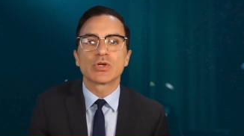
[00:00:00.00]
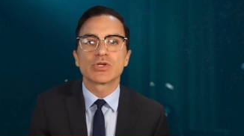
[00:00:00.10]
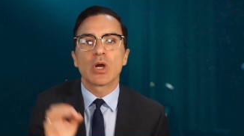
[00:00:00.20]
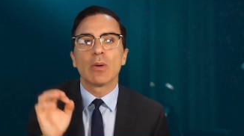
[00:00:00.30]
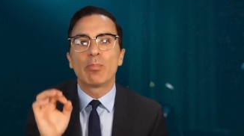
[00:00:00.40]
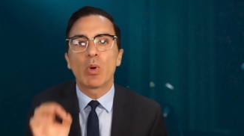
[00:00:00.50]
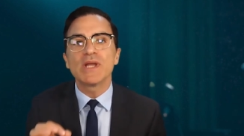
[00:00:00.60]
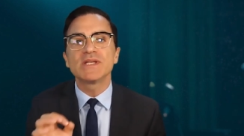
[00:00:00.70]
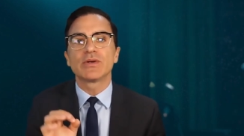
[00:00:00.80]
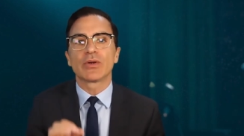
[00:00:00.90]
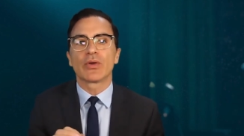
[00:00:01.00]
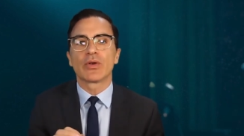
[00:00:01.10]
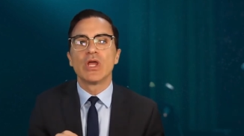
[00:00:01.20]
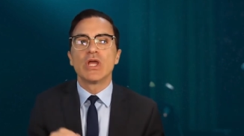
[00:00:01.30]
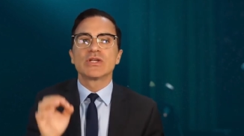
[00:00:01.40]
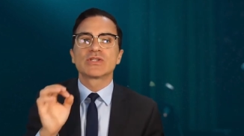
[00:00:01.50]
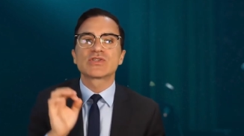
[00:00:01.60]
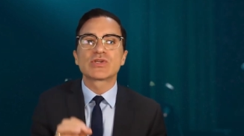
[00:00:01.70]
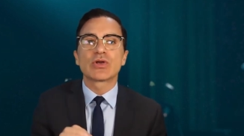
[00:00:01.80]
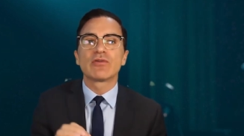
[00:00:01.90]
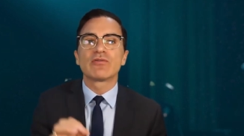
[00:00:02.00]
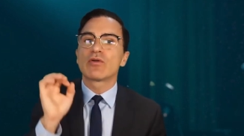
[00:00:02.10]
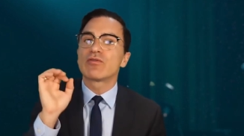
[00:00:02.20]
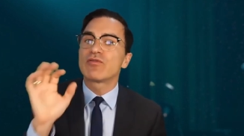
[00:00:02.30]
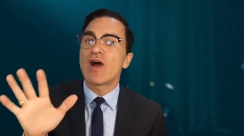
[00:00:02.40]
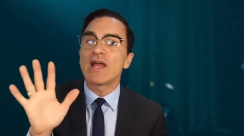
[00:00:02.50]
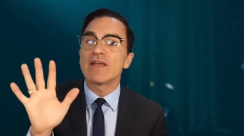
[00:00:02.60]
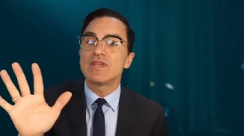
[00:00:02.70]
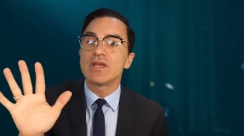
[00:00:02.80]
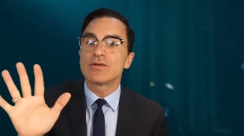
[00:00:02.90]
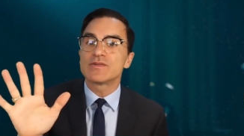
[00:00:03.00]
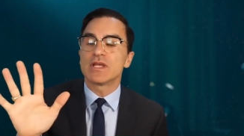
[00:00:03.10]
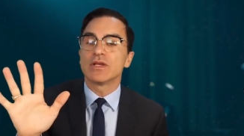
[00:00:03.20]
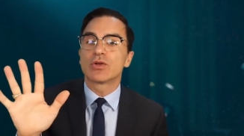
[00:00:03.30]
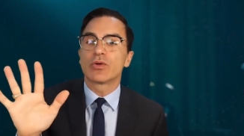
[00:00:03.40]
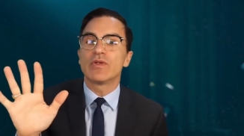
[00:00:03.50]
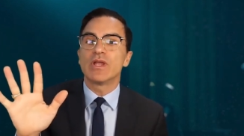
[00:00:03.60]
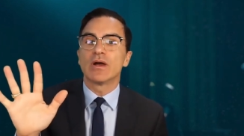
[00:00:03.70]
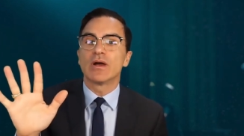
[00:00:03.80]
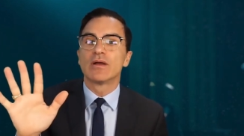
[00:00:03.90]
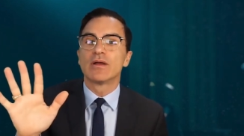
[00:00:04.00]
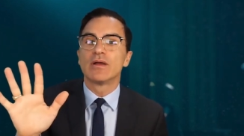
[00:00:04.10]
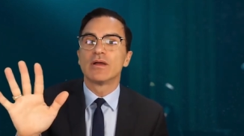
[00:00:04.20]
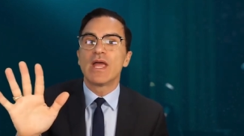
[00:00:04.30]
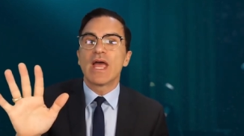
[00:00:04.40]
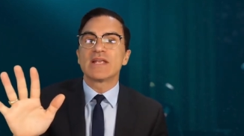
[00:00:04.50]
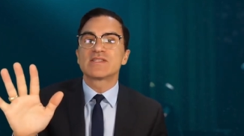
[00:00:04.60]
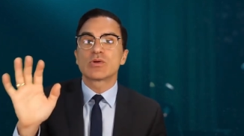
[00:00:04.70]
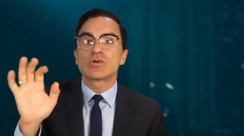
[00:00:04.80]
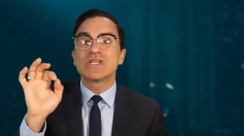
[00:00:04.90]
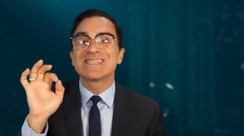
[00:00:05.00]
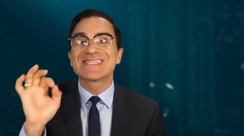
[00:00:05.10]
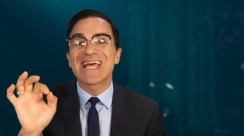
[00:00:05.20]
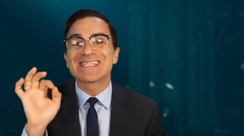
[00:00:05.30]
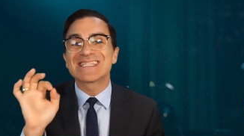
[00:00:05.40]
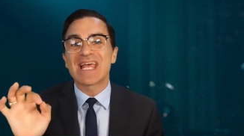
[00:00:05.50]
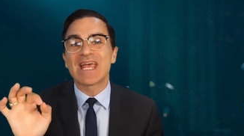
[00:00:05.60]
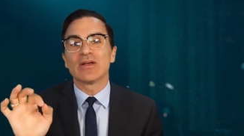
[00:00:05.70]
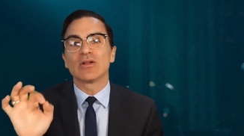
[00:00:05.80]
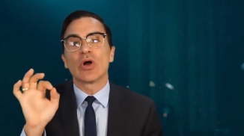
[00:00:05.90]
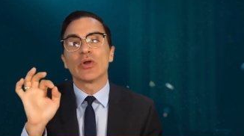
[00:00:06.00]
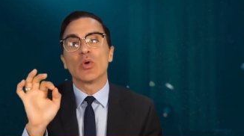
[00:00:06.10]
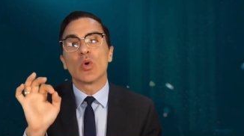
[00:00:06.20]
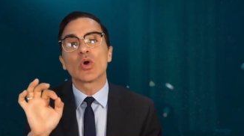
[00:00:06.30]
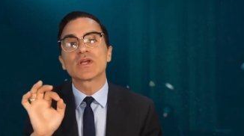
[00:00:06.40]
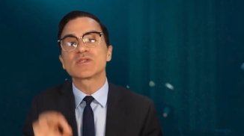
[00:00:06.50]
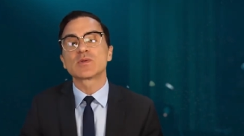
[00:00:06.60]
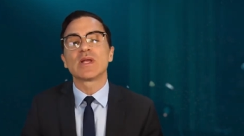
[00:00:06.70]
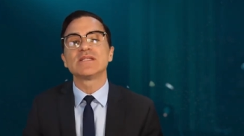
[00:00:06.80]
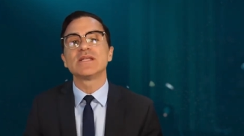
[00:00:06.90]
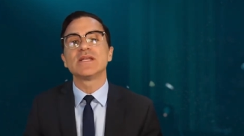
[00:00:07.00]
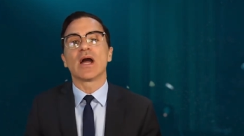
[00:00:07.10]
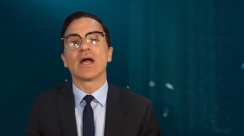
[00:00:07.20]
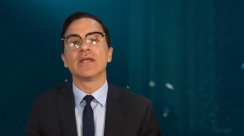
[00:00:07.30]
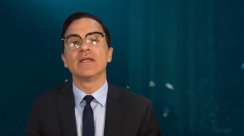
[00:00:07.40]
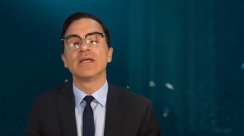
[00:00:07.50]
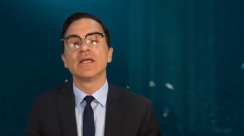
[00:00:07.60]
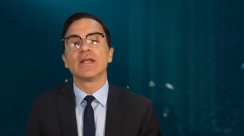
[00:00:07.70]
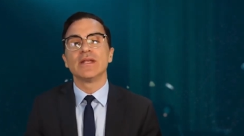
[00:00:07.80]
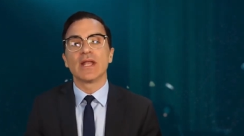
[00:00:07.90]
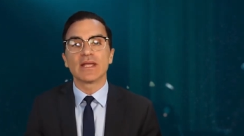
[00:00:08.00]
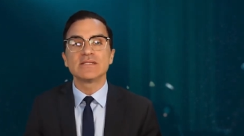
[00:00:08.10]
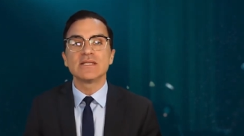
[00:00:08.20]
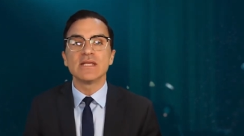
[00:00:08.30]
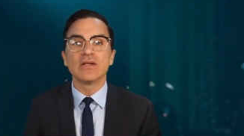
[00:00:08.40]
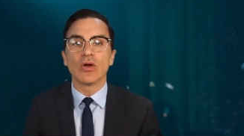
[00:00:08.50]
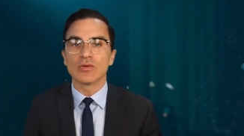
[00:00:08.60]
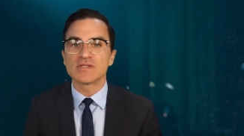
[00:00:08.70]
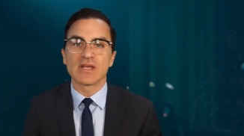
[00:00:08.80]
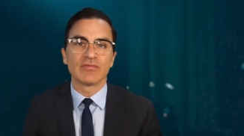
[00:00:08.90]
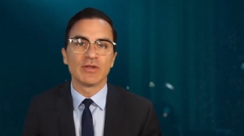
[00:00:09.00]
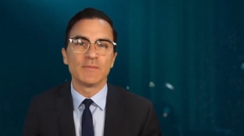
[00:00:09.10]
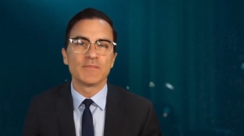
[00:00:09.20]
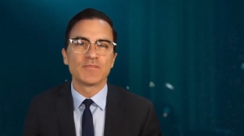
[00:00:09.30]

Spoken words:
Church appointed her to serve for 5 years in Korea. And so she set sail on August 29, 1907.